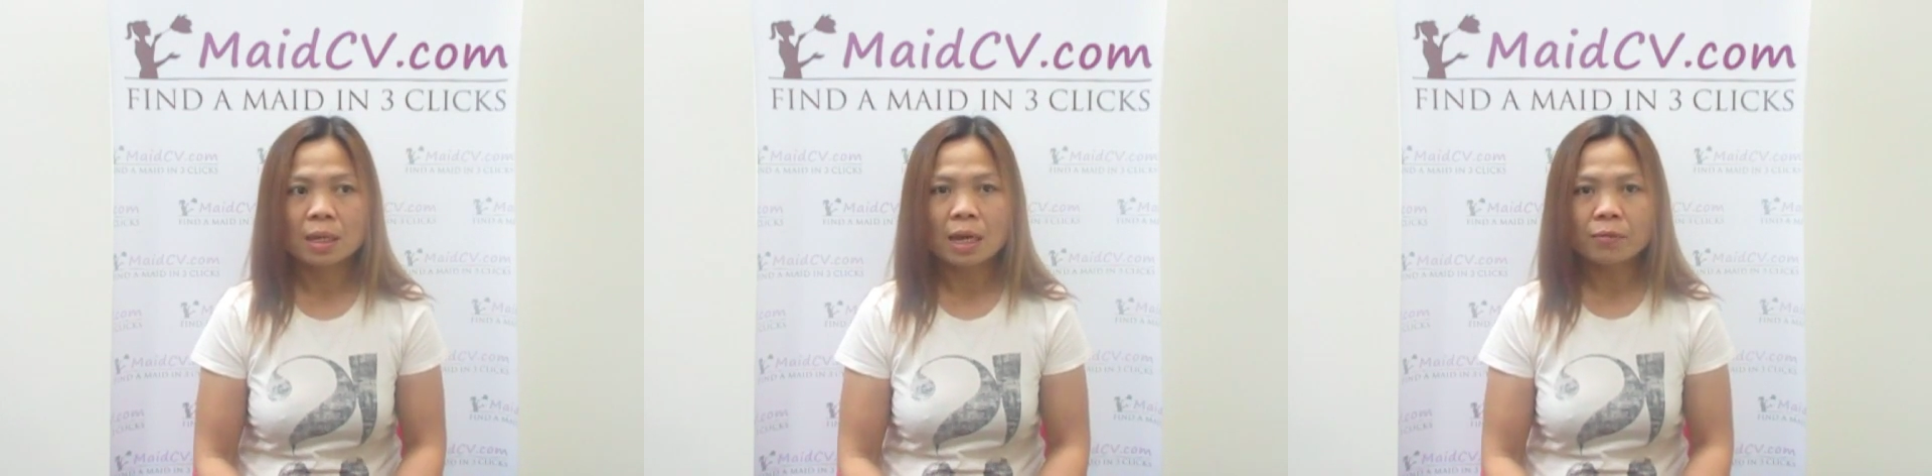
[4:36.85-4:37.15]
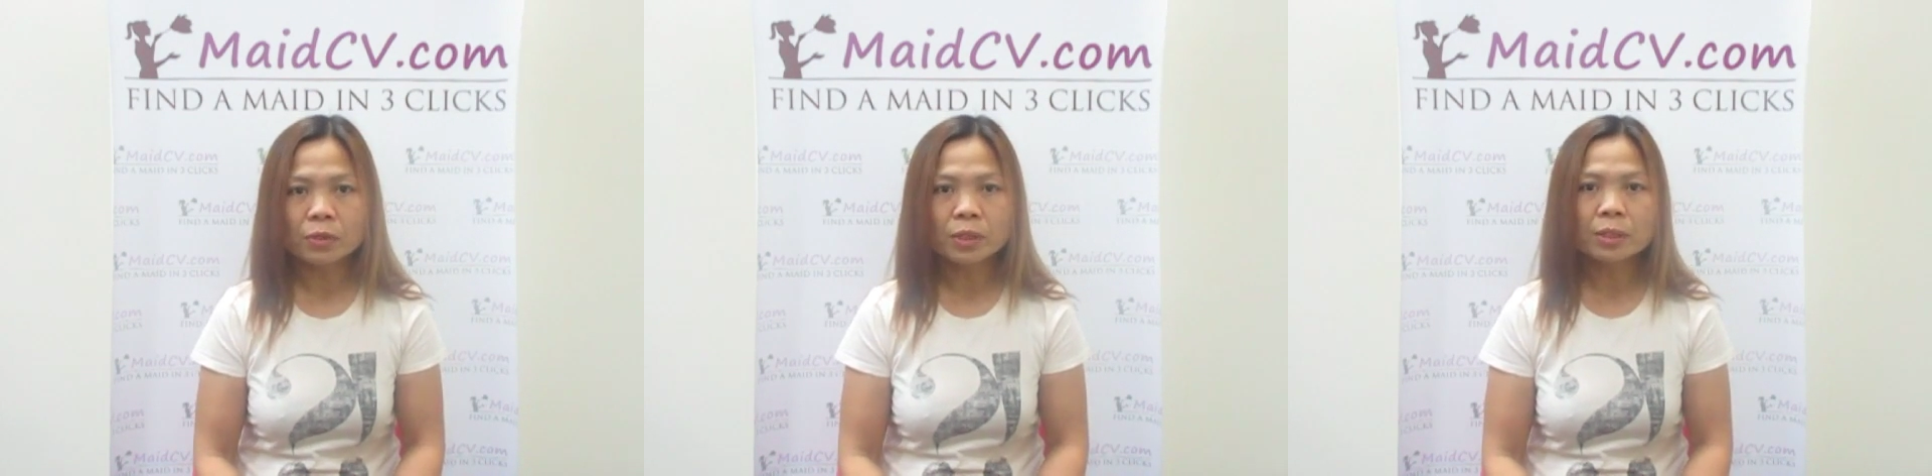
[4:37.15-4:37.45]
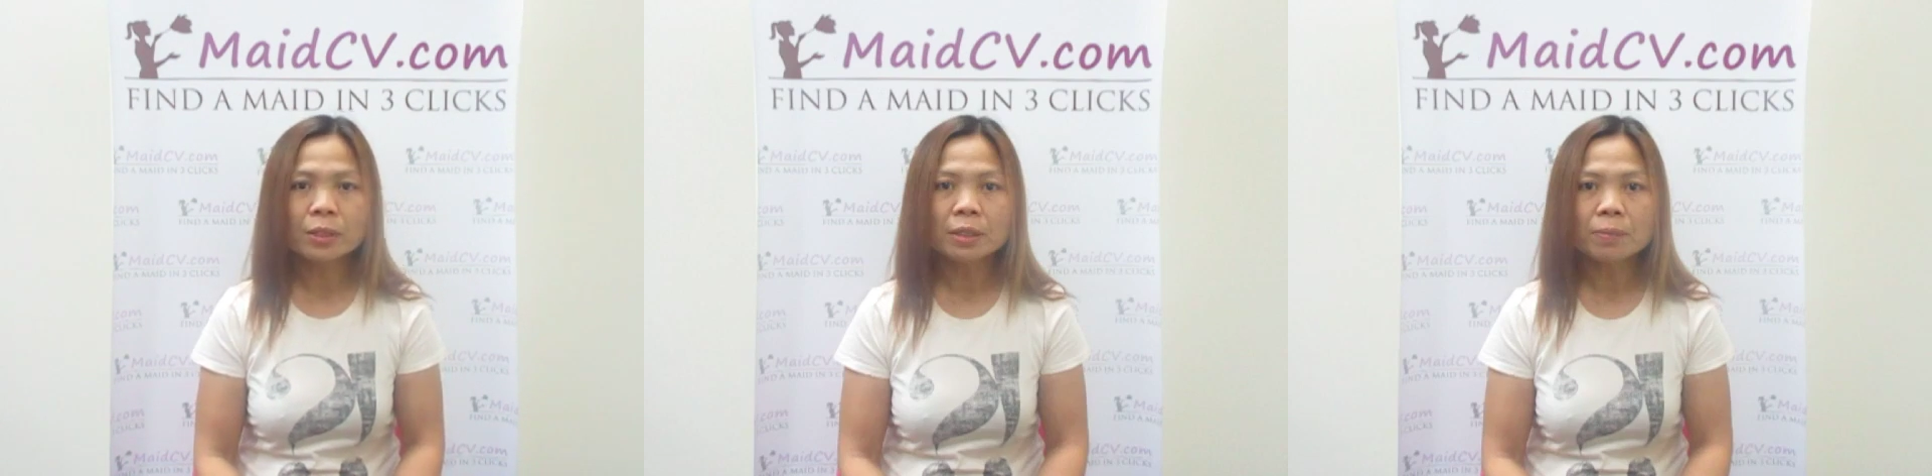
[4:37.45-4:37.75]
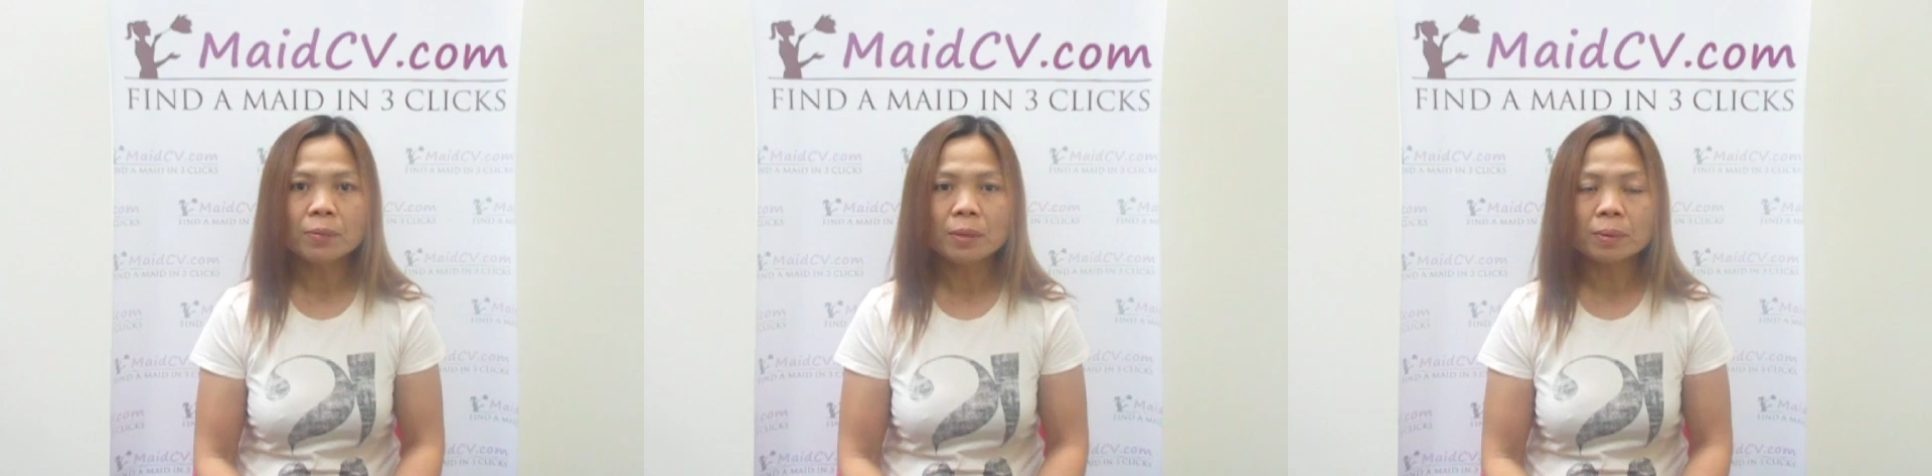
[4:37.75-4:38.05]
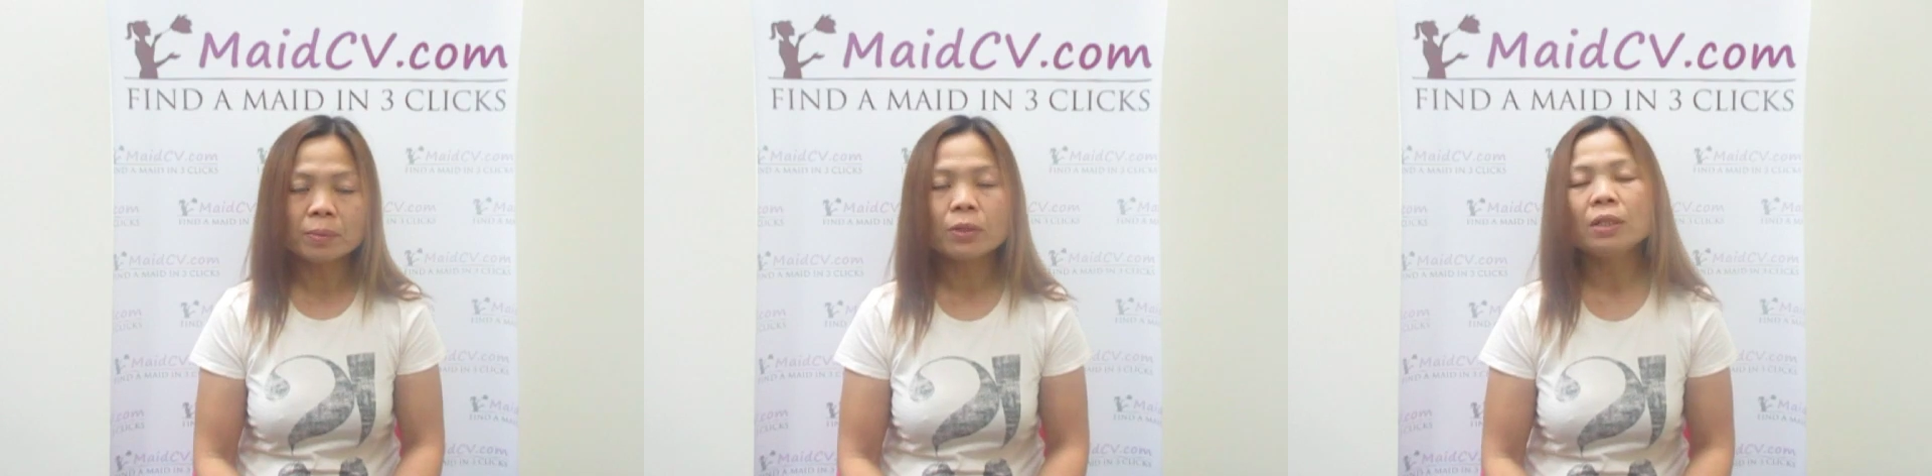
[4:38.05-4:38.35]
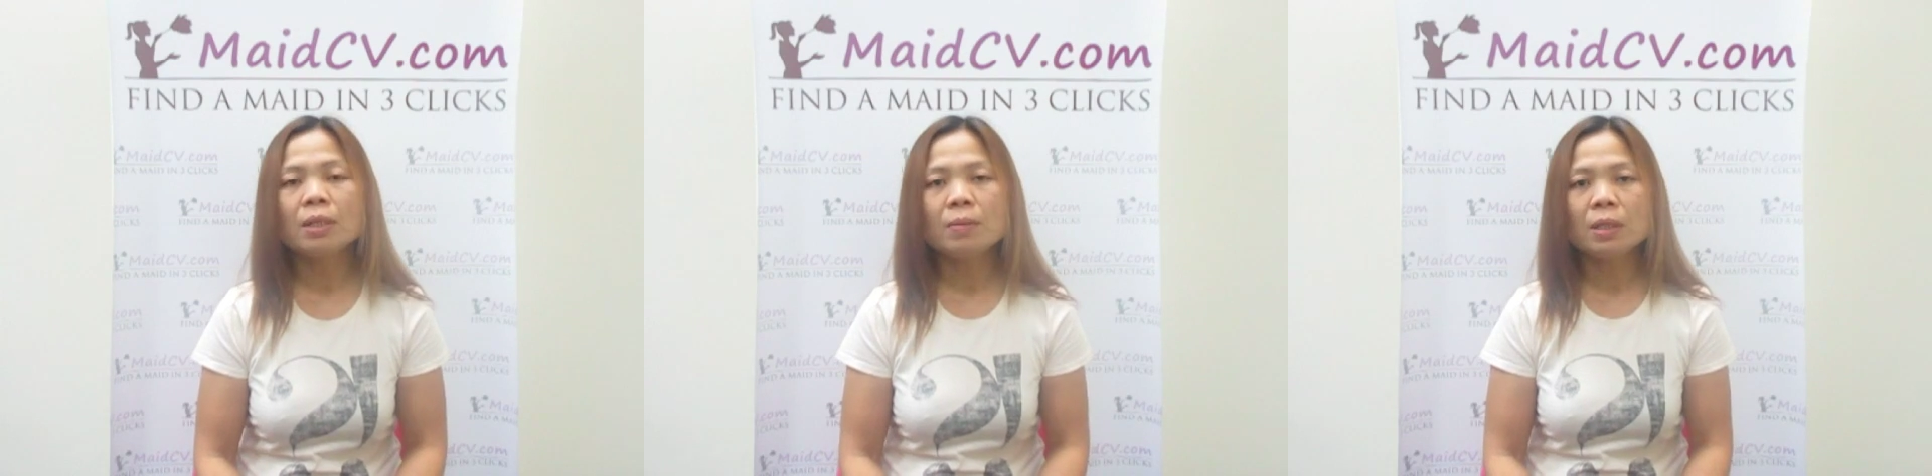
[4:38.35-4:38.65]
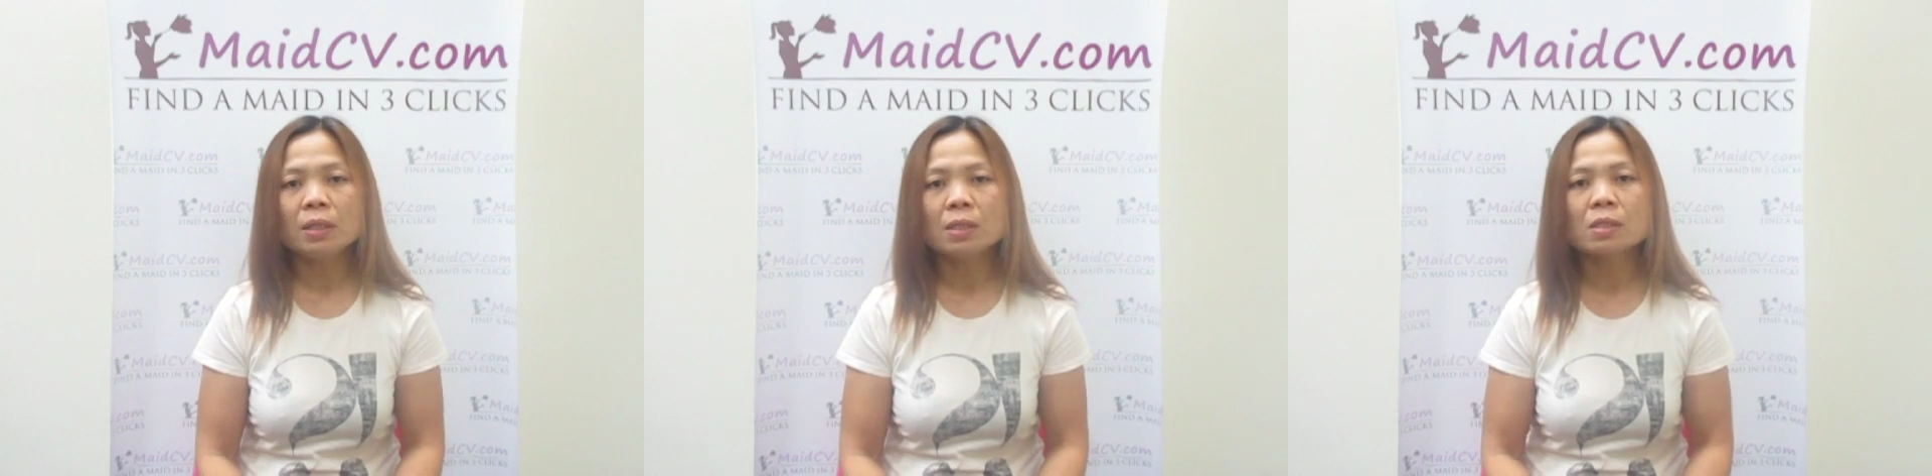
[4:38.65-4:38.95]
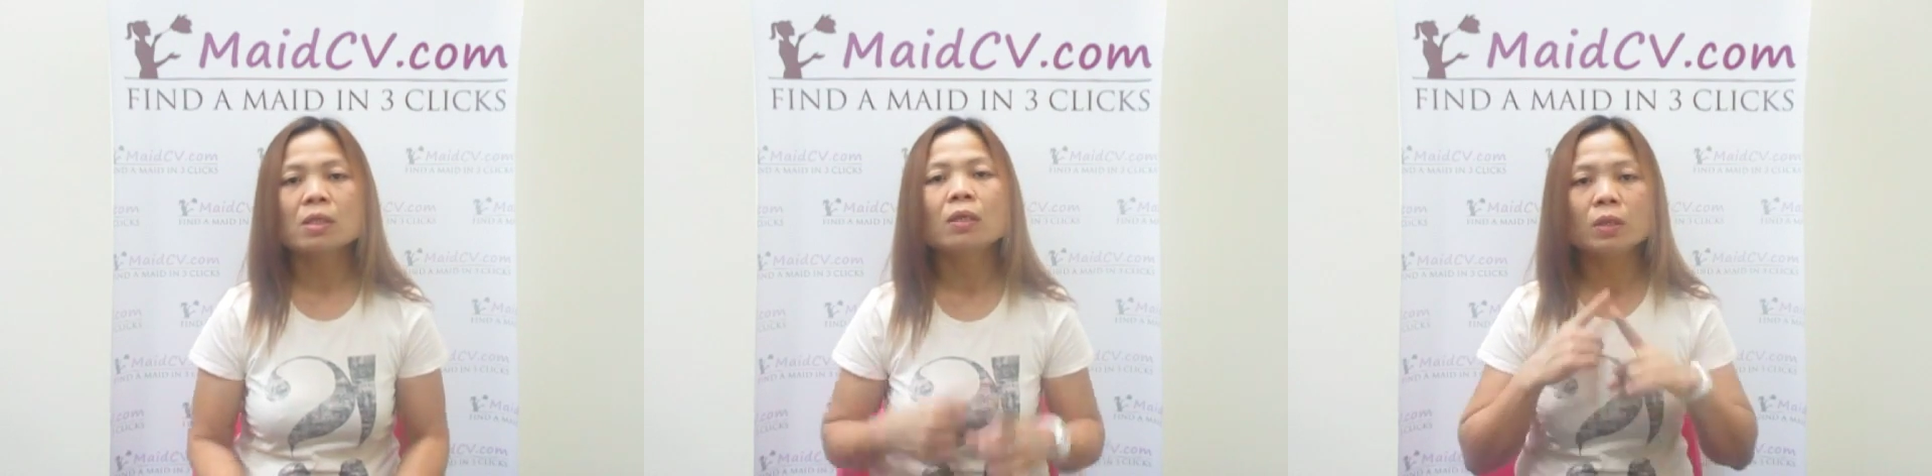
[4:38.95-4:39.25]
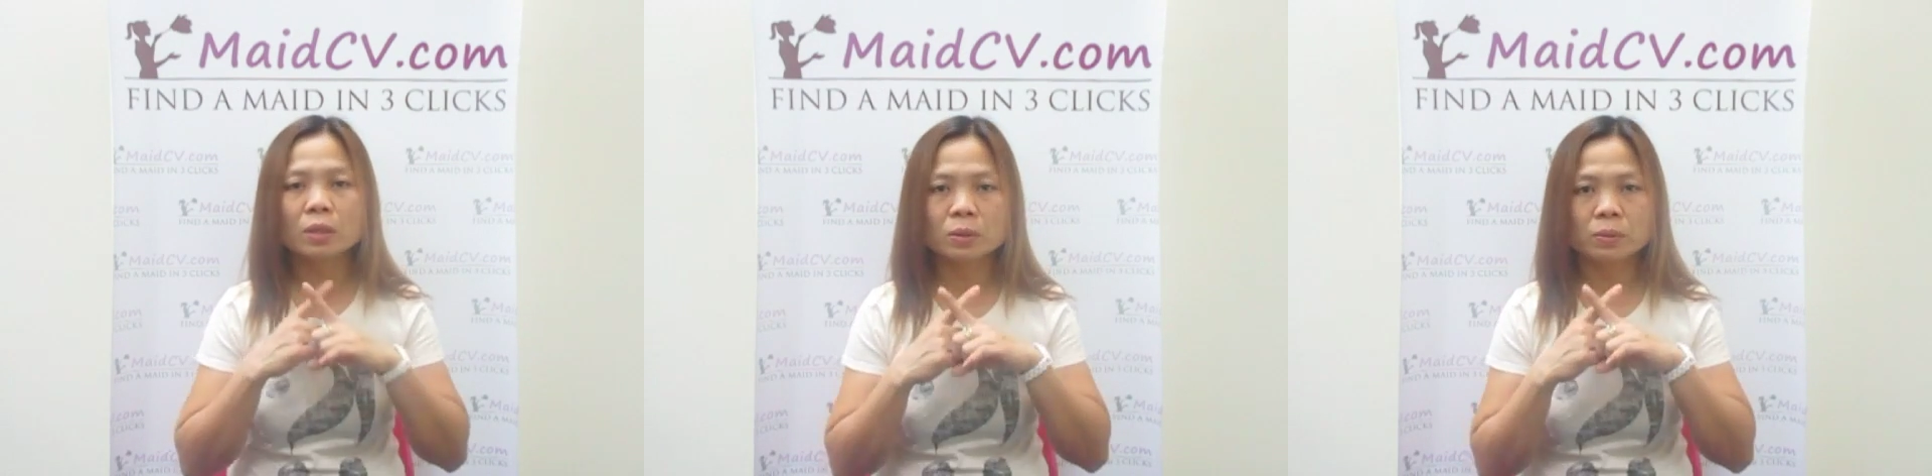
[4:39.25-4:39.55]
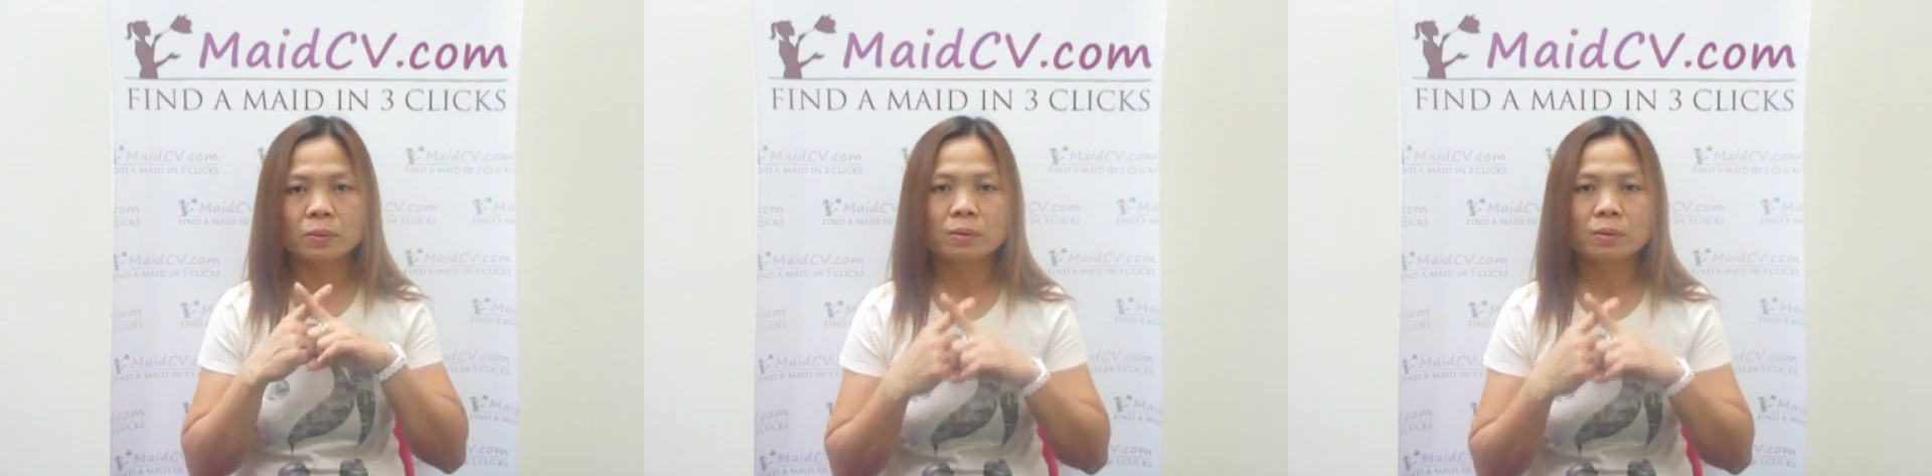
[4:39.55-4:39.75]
After 30 minutes, no.